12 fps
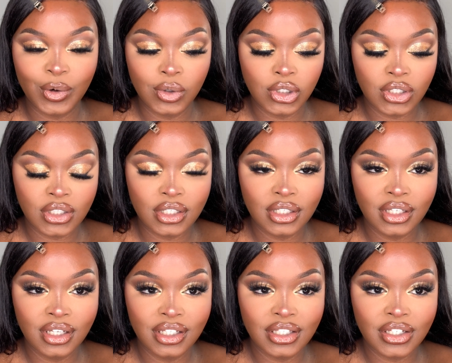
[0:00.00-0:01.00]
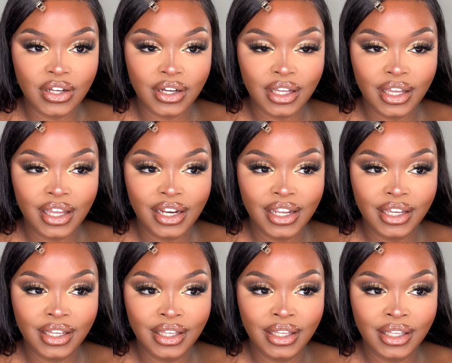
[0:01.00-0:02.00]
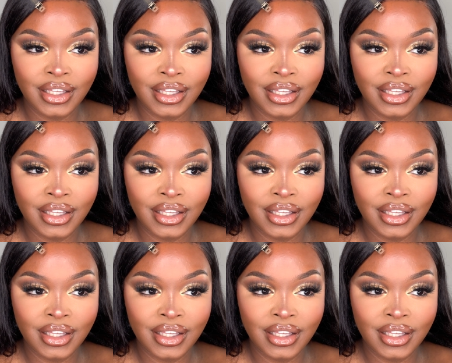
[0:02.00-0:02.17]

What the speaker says: will just start curling,